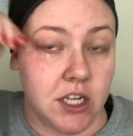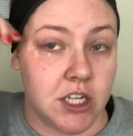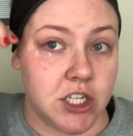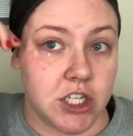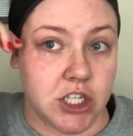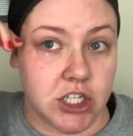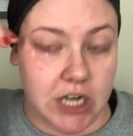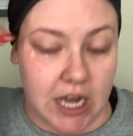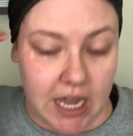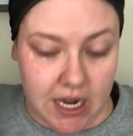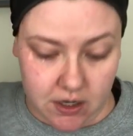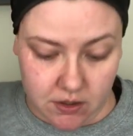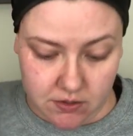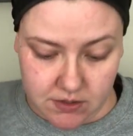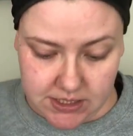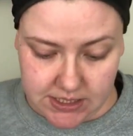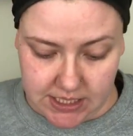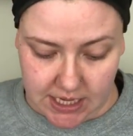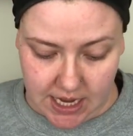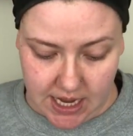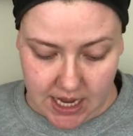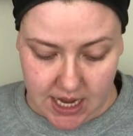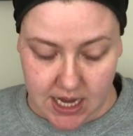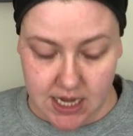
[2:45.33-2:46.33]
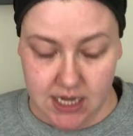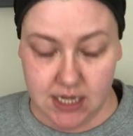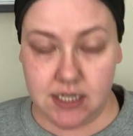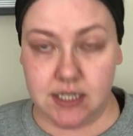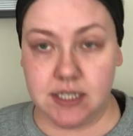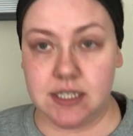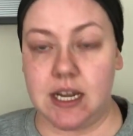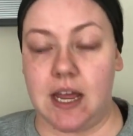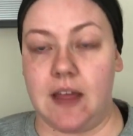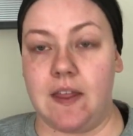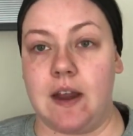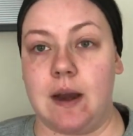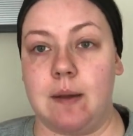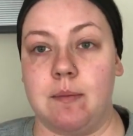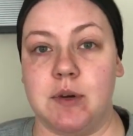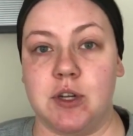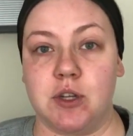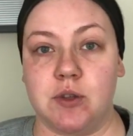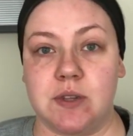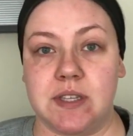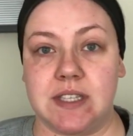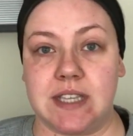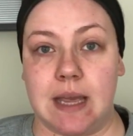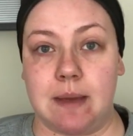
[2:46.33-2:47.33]
shadows to end. And then I'm gonna do
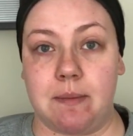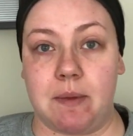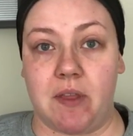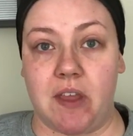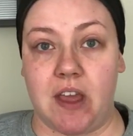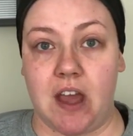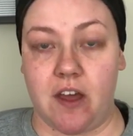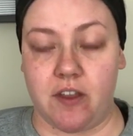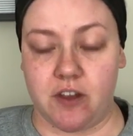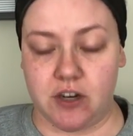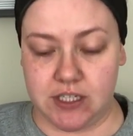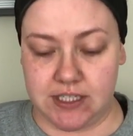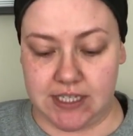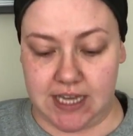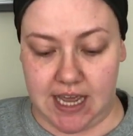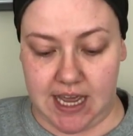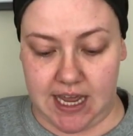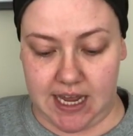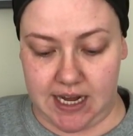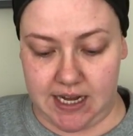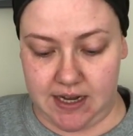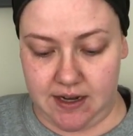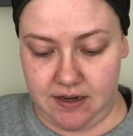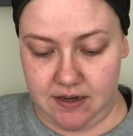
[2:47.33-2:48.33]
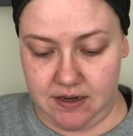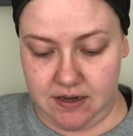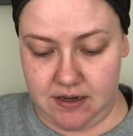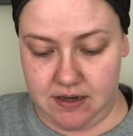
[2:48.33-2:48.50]
the same on the other side,